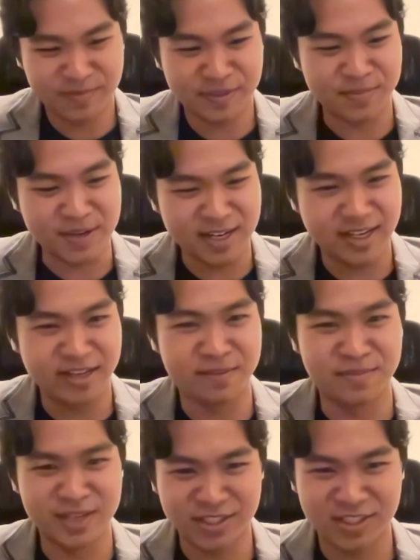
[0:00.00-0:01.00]
smart and
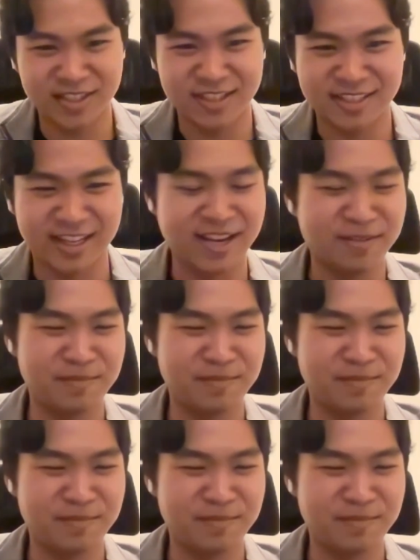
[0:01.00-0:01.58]
ambitious. And